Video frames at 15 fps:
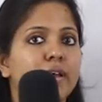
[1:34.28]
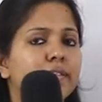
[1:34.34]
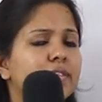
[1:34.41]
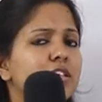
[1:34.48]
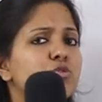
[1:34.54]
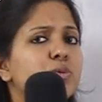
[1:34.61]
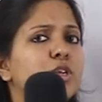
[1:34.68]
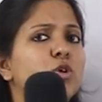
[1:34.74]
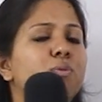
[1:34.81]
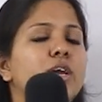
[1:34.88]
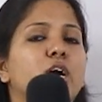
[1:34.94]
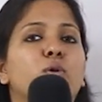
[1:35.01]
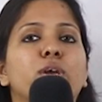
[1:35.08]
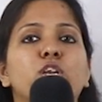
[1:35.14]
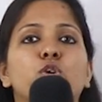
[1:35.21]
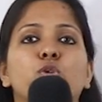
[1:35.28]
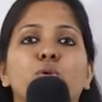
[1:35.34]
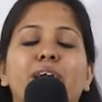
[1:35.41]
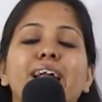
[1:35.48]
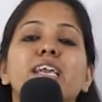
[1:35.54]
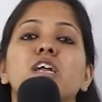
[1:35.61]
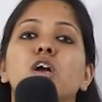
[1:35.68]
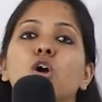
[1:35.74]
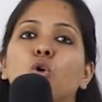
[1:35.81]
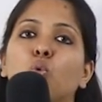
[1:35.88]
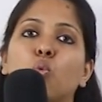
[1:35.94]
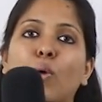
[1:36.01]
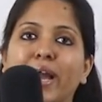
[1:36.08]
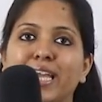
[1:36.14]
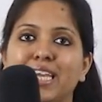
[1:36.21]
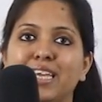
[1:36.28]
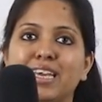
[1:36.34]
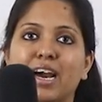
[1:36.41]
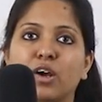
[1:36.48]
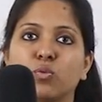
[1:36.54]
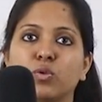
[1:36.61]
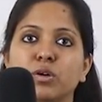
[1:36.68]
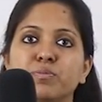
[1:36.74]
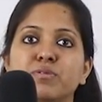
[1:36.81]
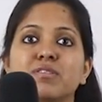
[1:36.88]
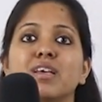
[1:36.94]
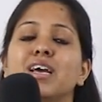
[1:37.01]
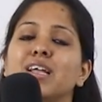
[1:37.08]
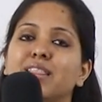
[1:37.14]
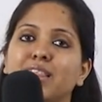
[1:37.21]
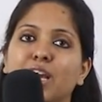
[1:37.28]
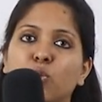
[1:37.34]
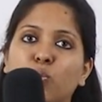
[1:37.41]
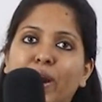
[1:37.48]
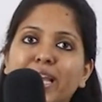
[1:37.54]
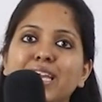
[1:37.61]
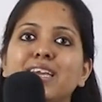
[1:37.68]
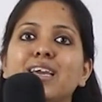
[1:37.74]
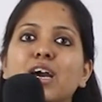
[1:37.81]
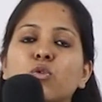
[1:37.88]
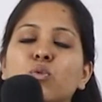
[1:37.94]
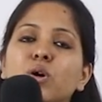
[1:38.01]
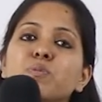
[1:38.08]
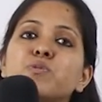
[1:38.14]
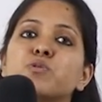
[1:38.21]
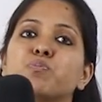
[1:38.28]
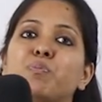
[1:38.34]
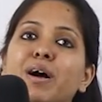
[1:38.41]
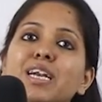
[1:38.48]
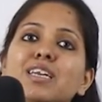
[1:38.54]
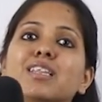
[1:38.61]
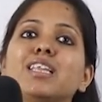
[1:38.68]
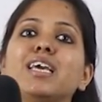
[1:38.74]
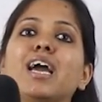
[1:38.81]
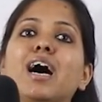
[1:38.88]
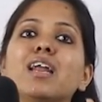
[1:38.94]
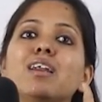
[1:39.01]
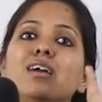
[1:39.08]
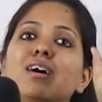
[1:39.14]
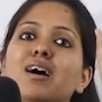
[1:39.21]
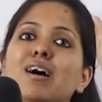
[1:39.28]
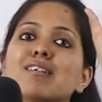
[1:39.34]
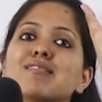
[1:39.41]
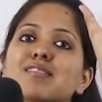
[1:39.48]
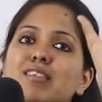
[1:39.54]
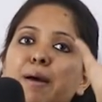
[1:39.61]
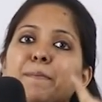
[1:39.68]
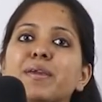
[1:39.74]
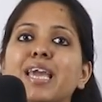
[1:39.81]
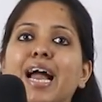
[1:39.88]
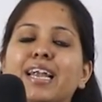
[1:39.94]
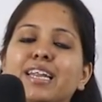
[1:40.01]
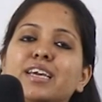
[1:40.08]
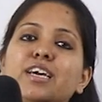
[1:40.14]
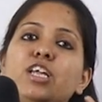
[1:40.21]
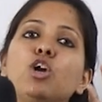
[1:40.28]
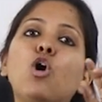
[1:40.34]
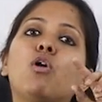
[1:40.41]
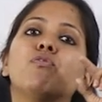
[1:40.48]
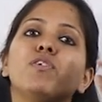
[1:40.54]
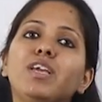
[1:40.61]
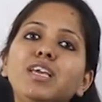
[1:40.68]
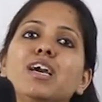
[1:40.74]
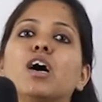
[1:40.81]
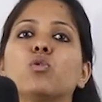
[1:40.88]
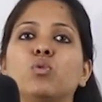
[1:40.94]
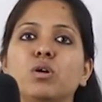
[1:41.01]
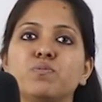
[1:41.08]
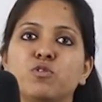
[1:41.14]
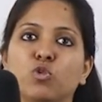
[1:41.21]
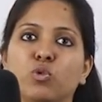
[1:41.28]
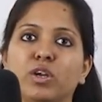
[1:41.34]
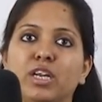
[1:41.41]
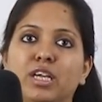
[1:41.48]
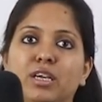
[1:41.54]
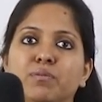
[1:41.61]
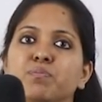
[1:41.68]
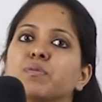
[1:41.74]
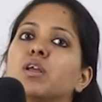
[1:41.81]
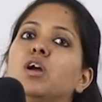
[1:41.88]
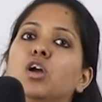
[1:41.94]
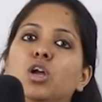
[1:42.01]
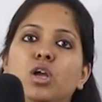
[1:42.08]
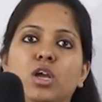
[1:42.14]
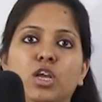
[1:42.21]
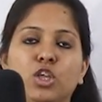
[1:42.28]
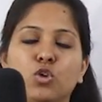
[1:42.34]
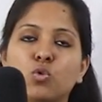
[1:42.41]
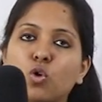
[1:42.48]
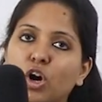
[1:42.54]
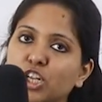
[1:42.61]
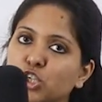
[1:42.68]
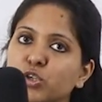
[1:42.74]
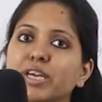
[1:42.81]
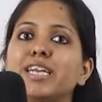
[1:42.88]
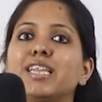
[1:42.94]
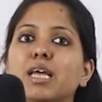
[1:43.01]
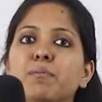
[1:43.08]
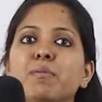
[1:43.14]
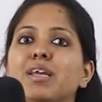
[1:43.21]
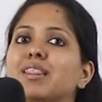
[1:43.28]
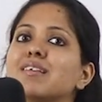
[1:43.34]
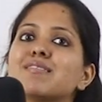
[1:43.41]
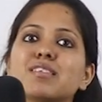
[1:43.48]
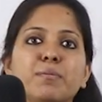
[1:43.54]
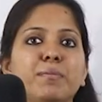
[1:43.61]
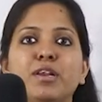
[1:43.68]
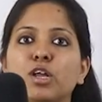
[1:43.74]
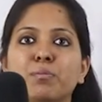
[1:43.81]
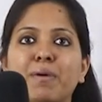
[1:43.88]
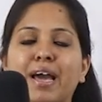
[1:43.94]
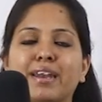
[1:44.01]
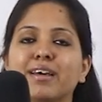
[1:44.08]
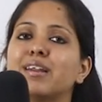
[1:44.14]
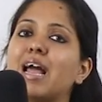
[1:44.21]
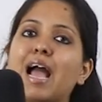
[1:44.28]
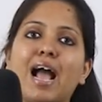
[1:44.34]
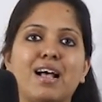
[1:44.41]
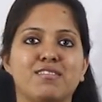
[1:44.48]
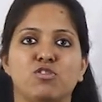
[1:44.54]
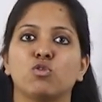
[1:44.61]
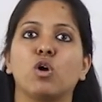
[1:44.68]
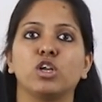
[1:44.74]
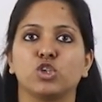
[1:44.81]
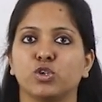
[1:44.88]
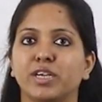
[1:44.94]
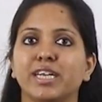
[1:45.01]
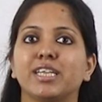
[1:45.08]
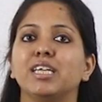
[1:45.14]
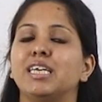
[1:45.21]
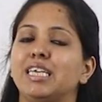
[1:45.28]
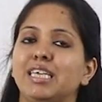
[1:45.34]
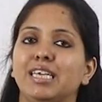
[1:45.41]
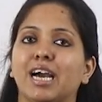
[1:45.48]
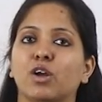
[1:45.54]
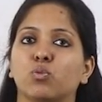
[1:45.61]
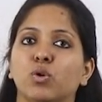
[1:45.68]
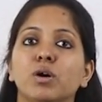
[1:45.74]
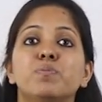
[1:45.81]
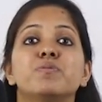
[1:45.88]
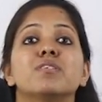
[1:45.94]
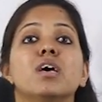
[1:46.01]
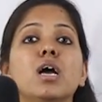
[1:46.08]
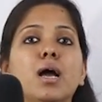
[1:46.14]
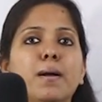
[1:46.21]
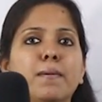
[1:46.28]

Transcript: in this video, we are going to look at YER verbs. They are YER verbs, but they are a subcategory of ER verbs only. You conjugate them in the similar manner as you conjugate the ER verbs,